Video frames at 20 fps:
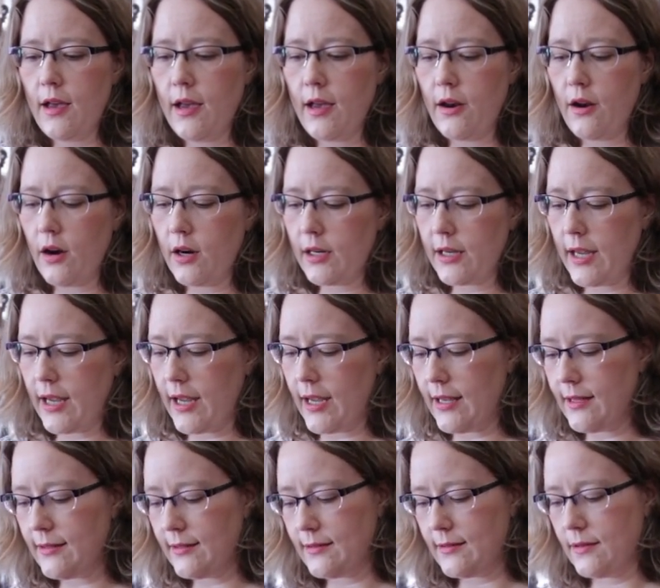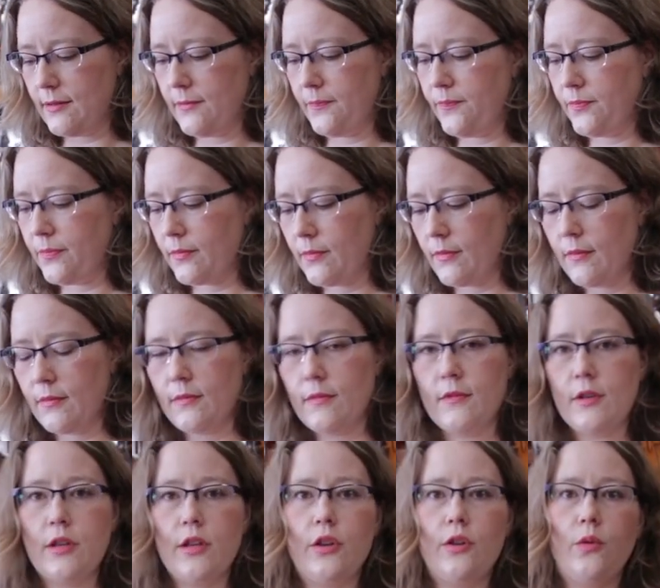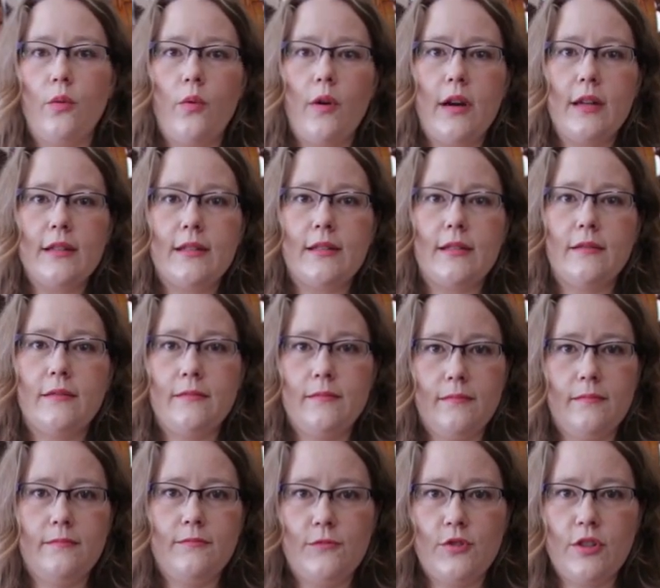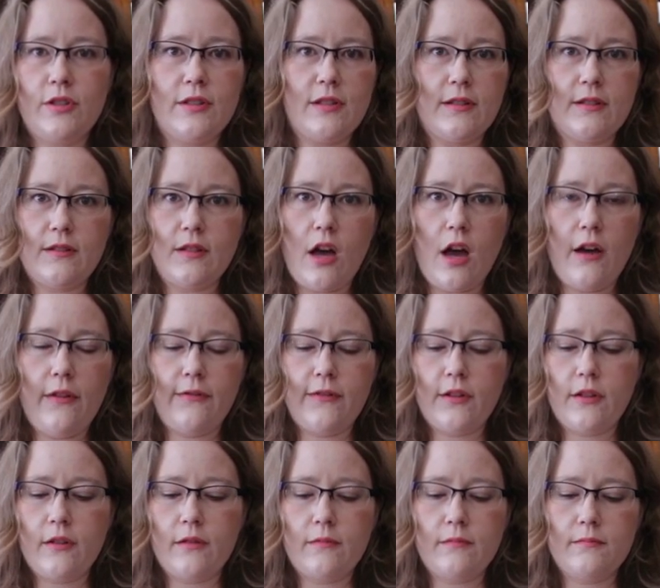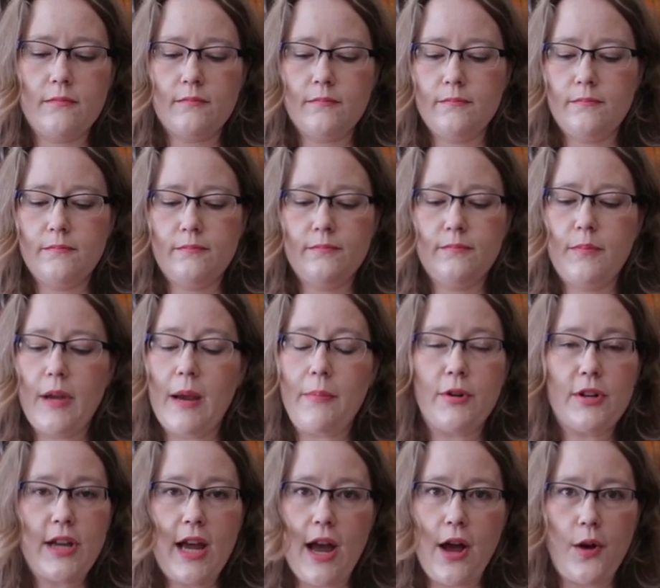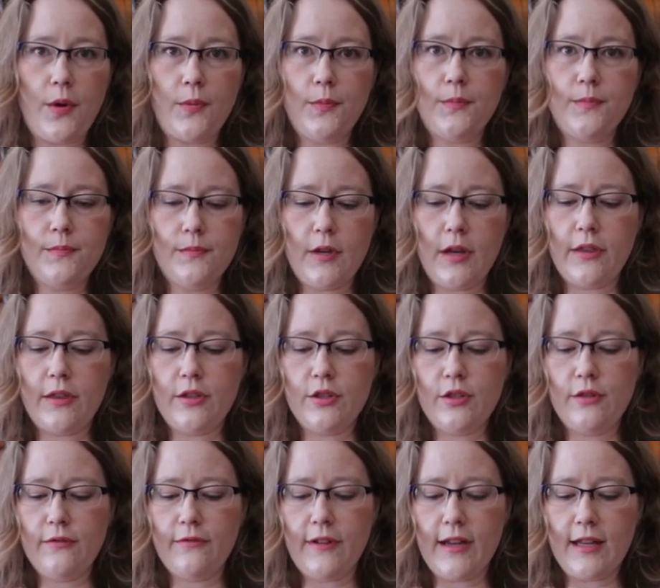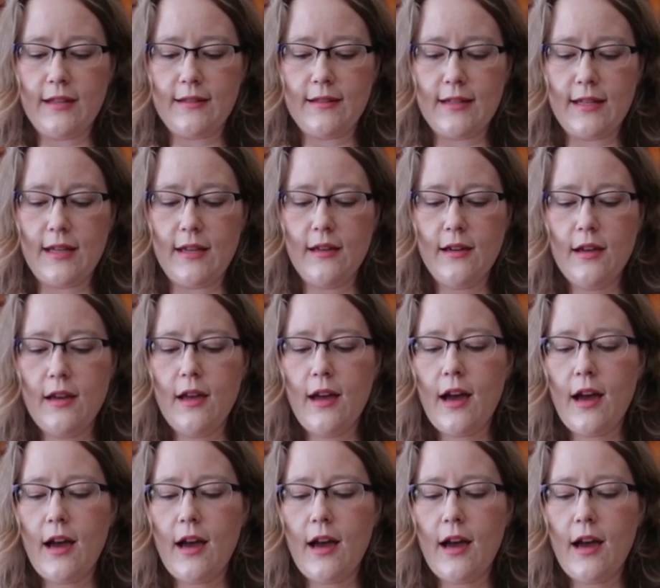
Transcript: In our case, you'll want just a soft paper towel, nothing too fancy.